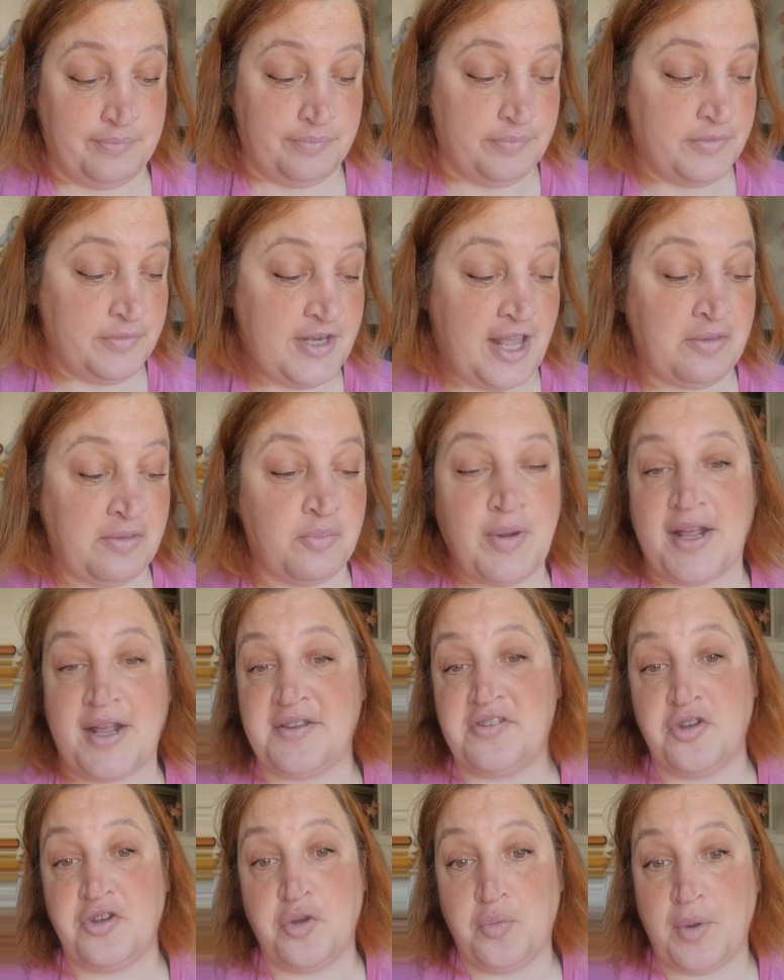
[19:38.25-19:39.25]
That's what I
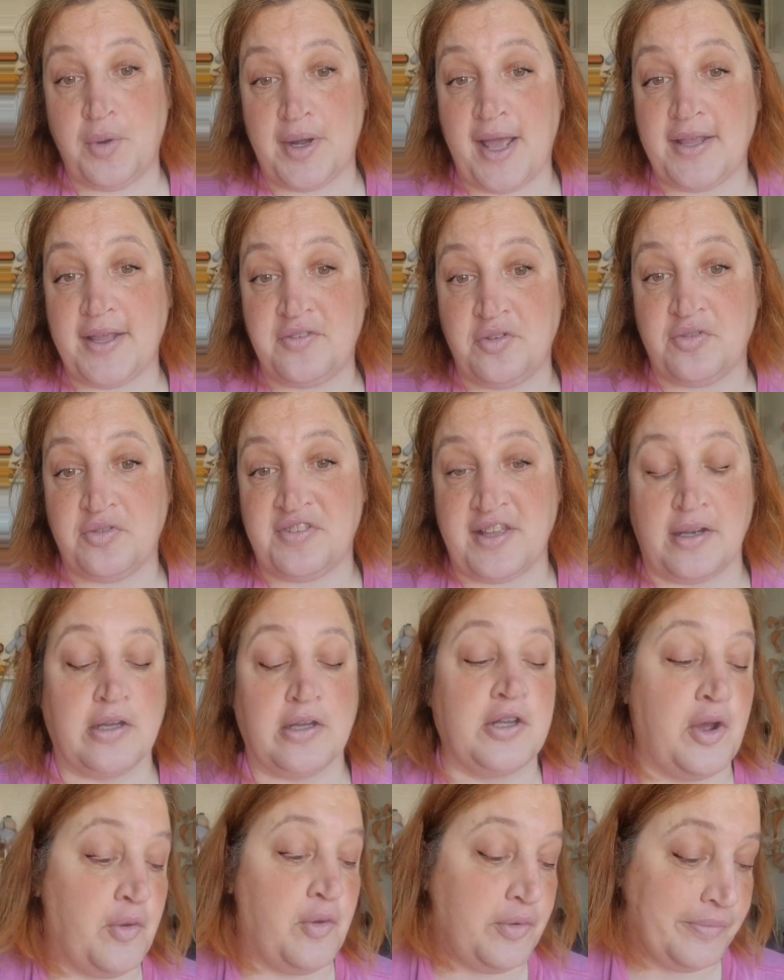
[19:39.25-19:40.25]
do when I do
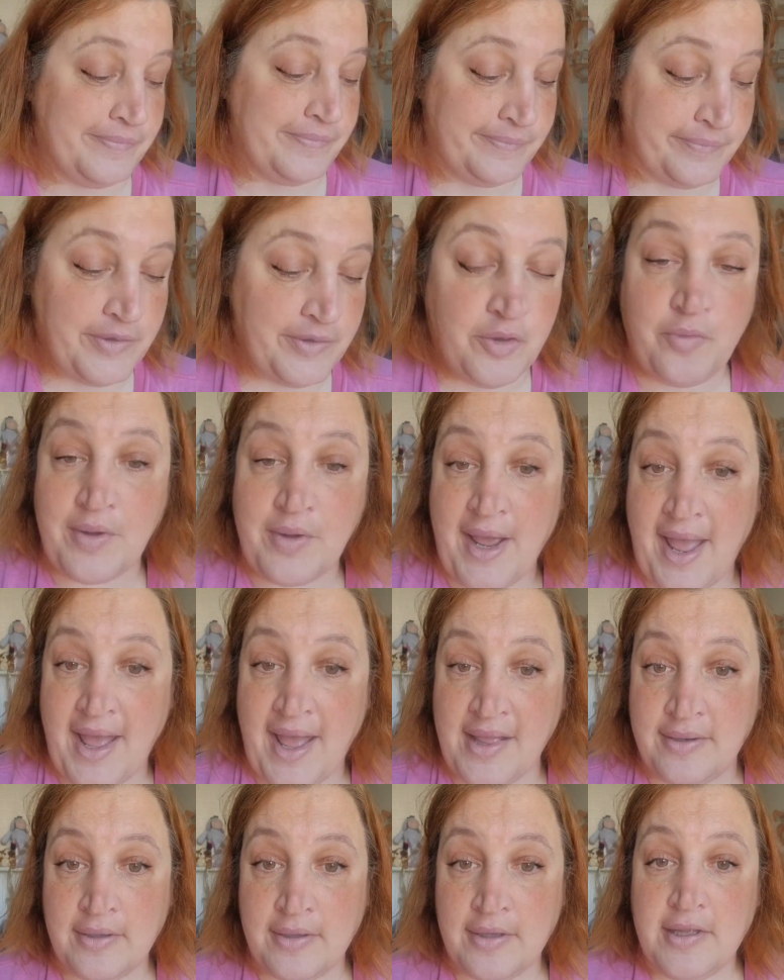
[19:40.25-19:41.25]
silicone. When I
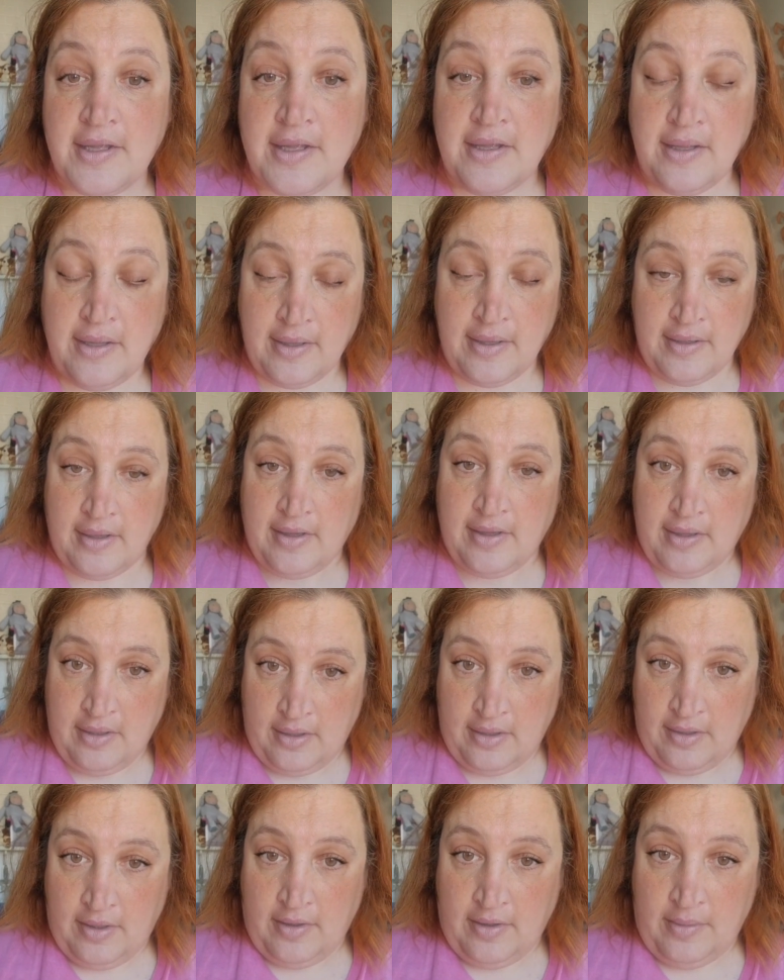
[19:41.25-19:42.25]
add
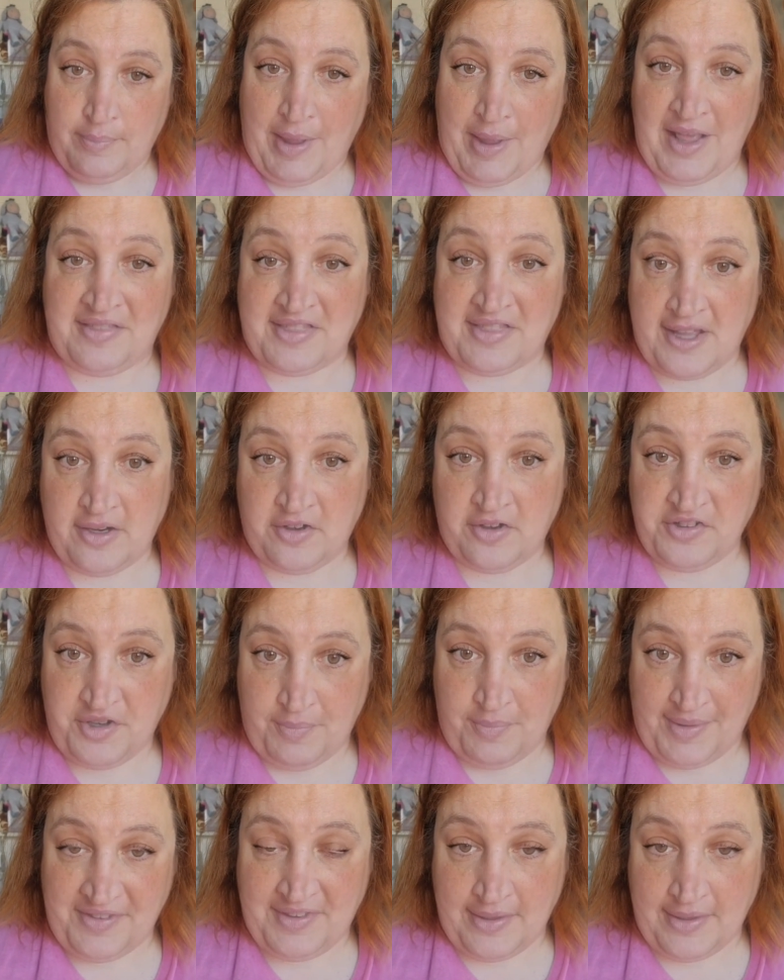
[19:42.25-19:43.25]
paint thinner to
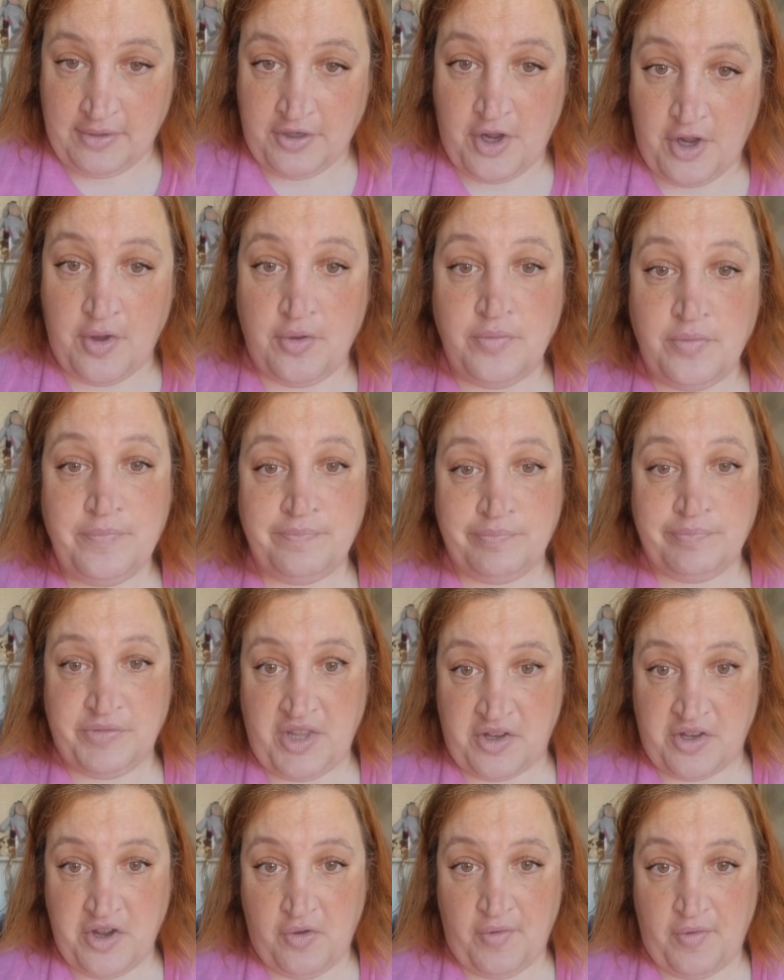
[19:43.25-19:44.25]
my silicone, the
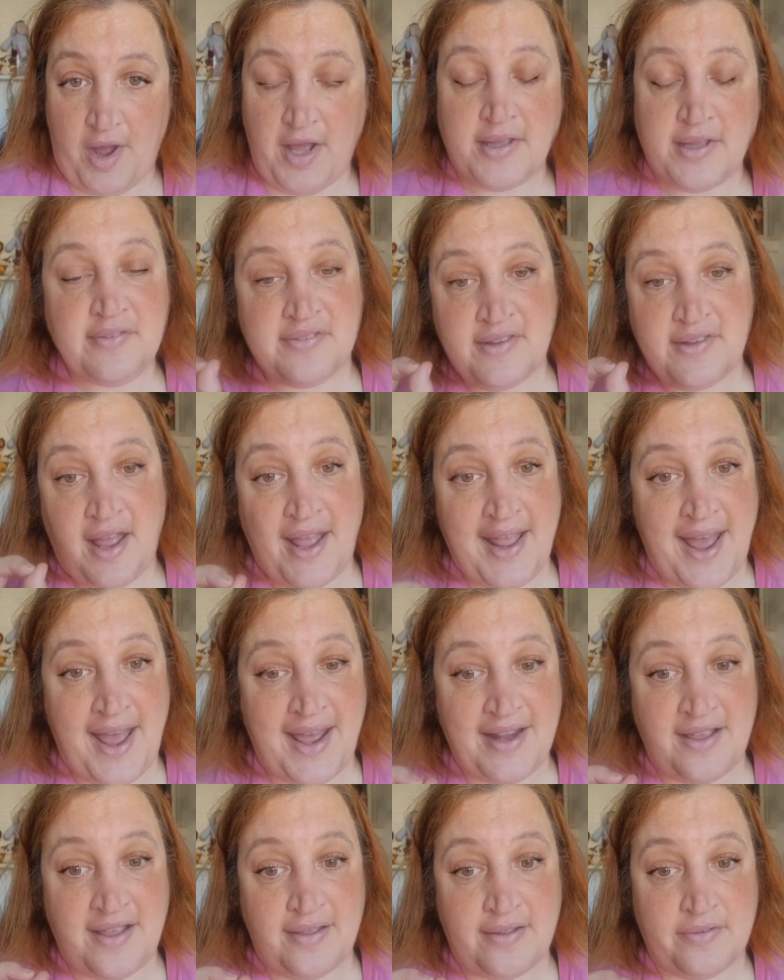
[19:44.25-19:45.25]
Novox, I add
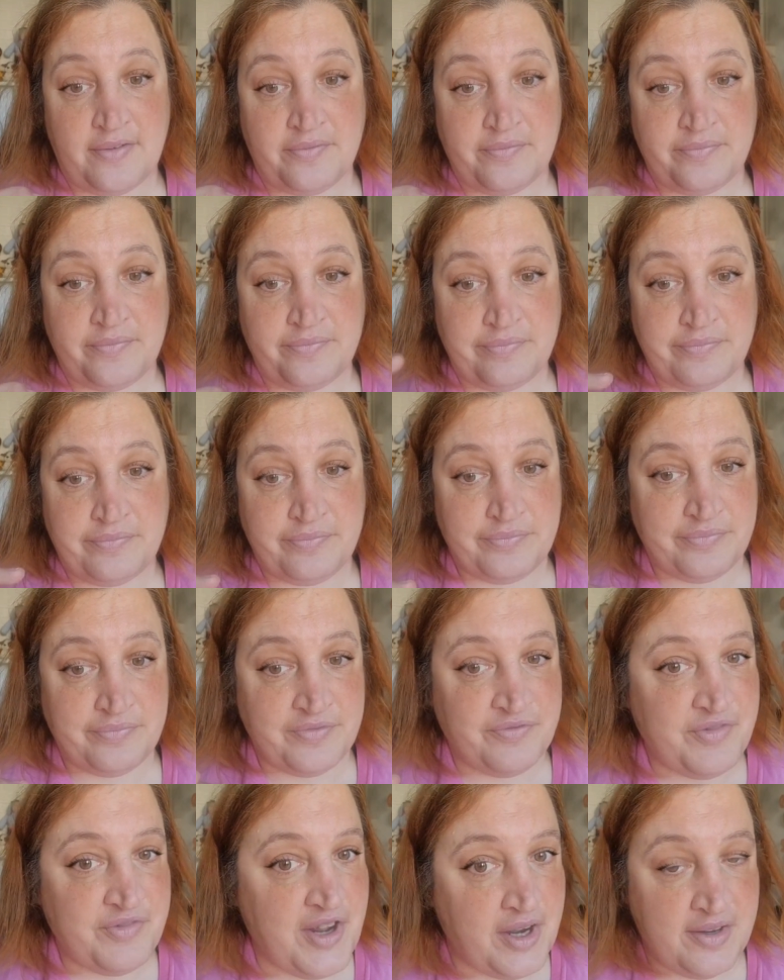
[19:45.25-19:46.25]
it
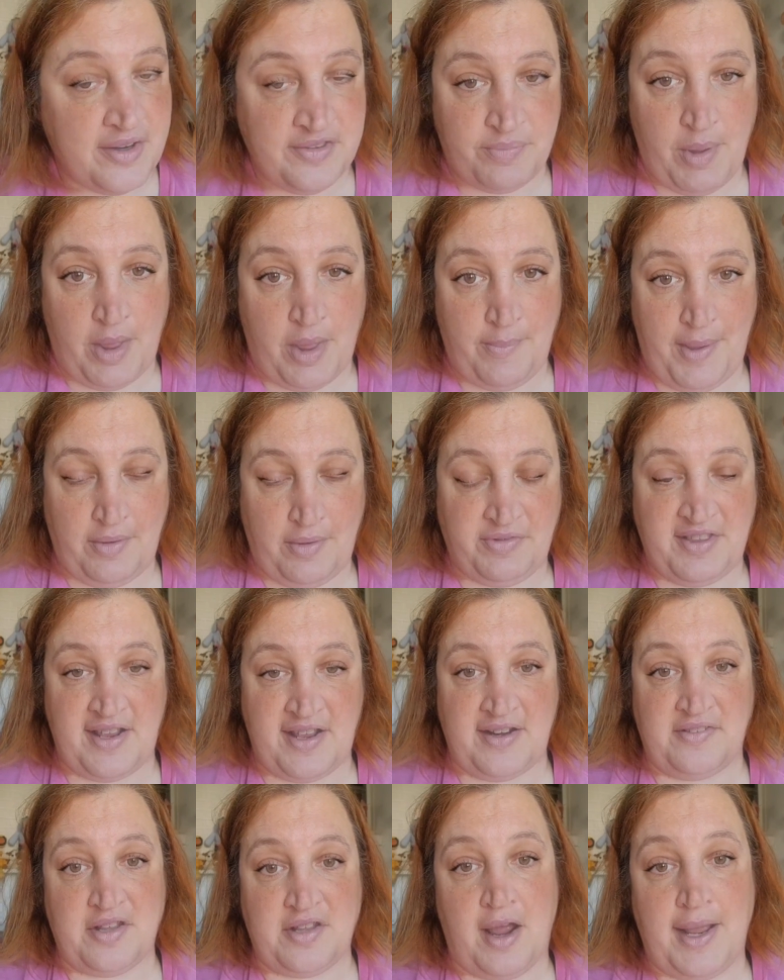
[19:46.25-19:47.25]
very small amounts at a
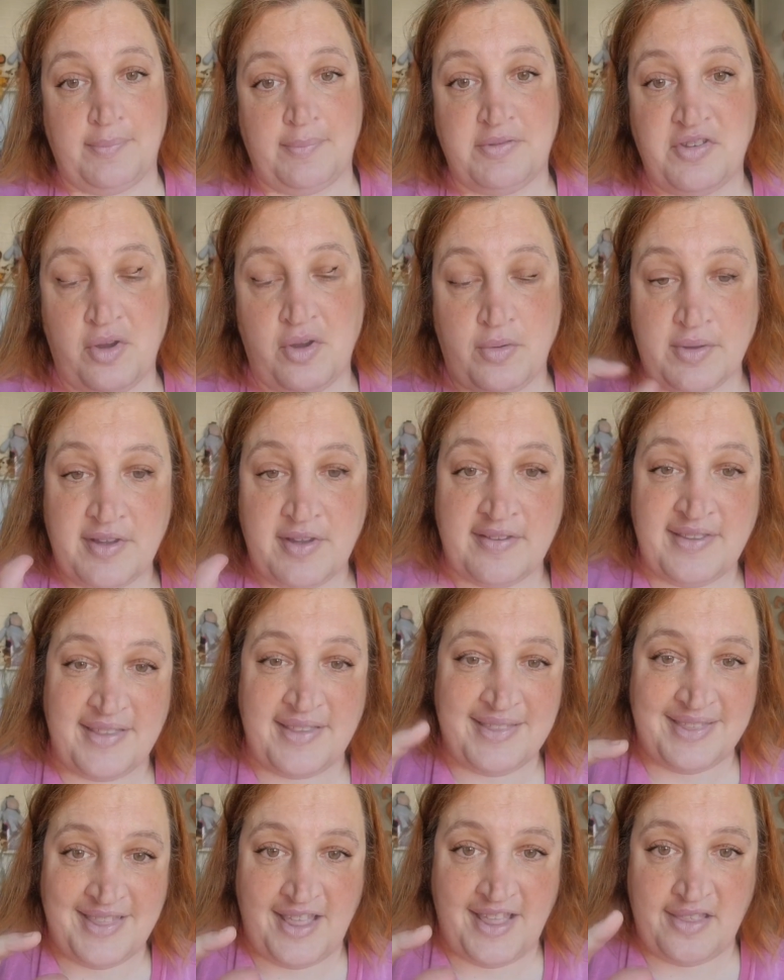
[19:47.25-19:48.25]
time so it
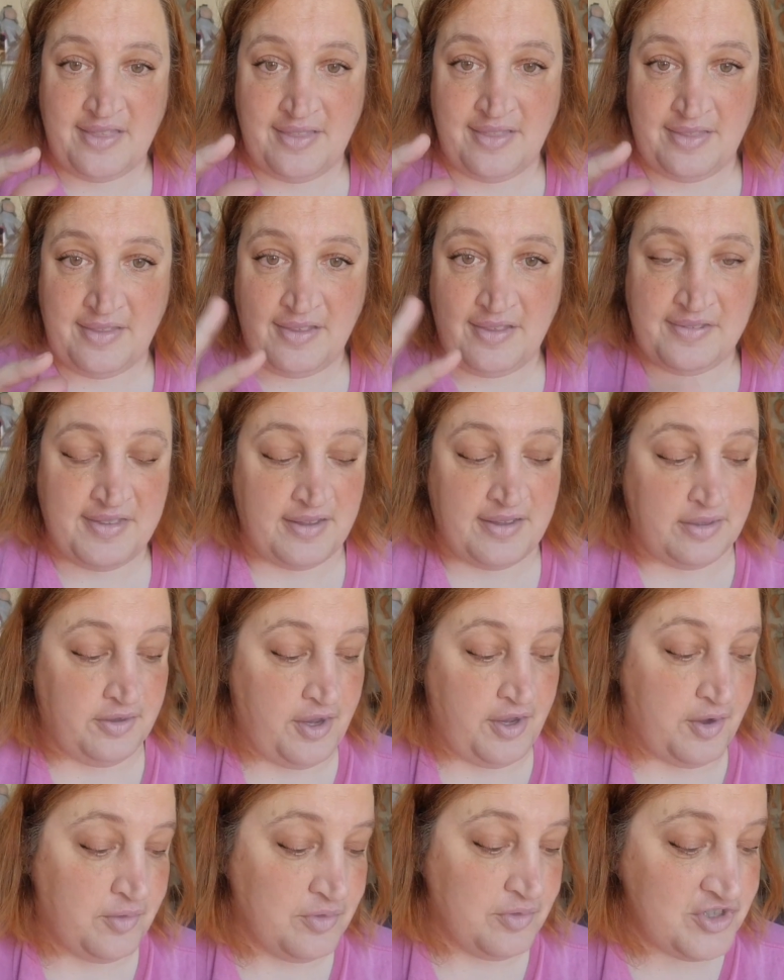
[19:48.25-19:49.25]
doesn't thin the
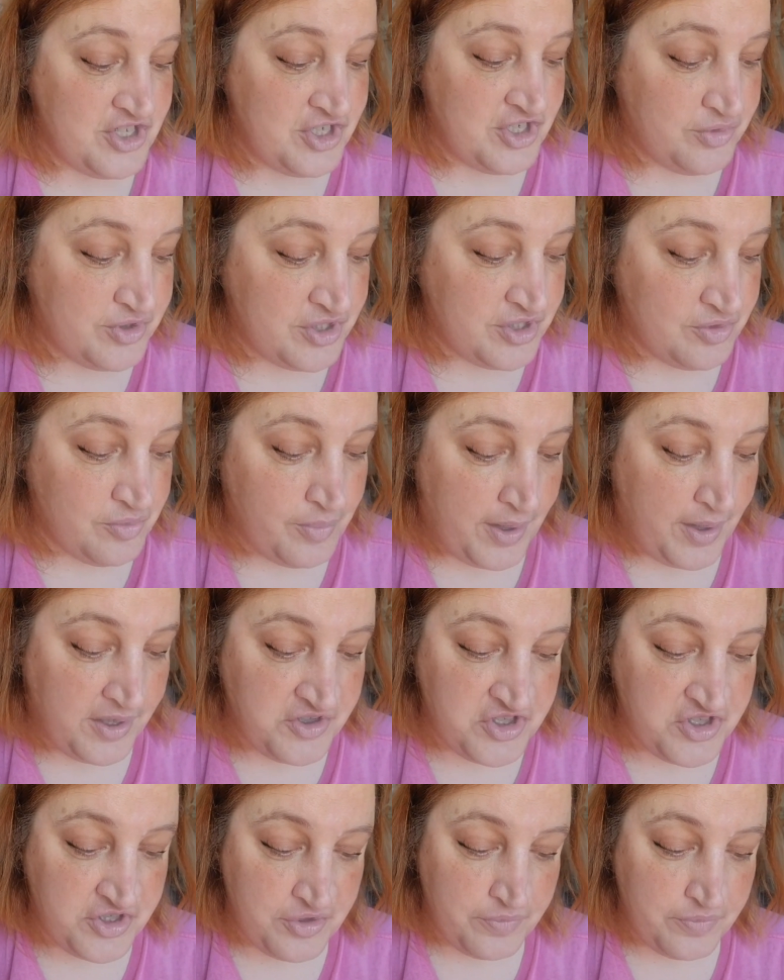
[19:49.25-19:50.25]
silicone too
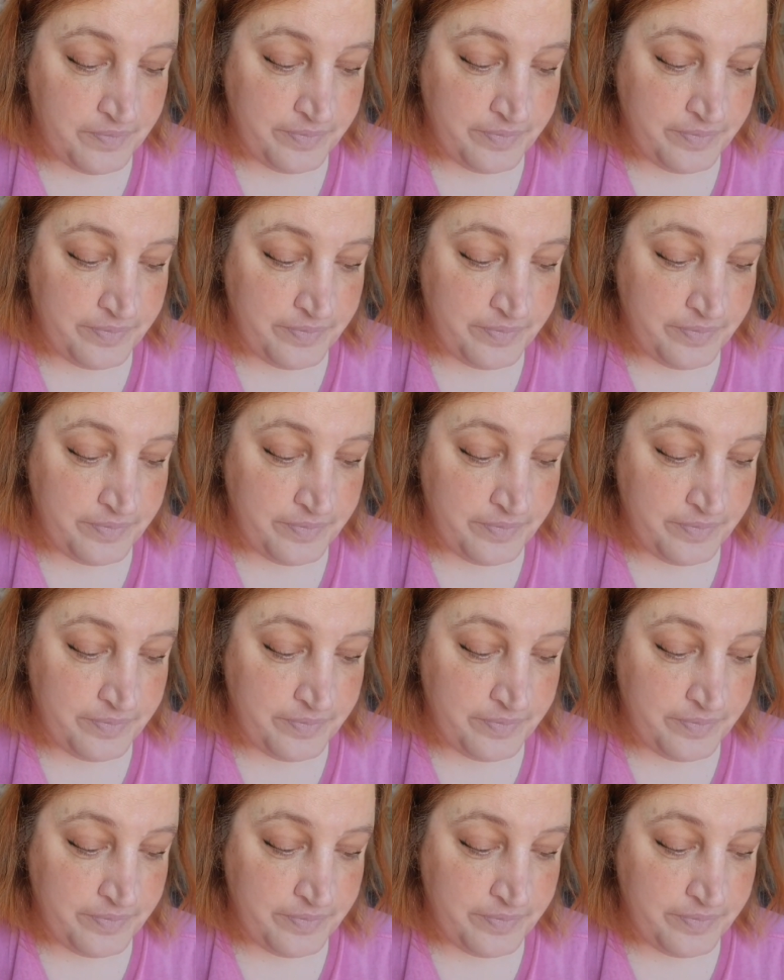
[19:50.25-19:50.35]
much.